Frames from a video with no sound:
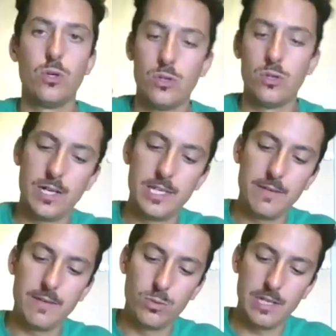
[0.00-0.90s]
I have to
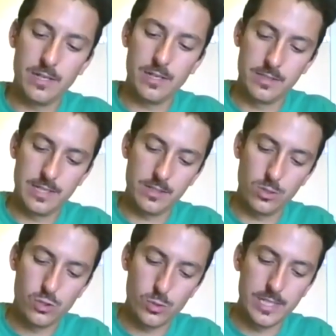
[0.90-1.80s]
tell that
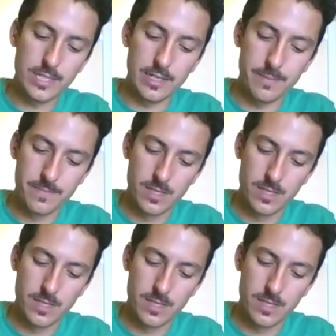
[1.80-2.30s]
also in Italy,